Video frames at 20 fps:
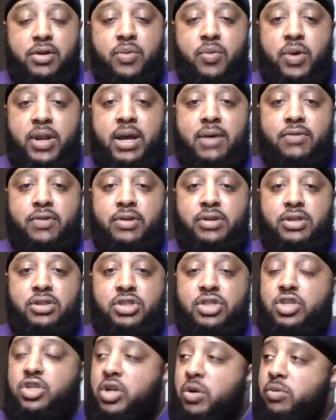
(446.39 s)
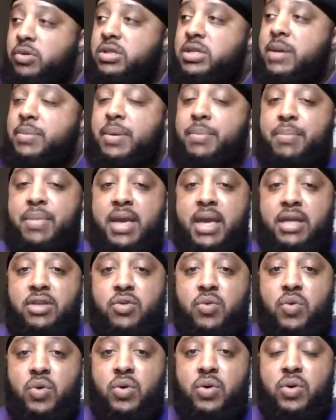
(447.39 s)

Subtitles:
whatever. She know what type of man you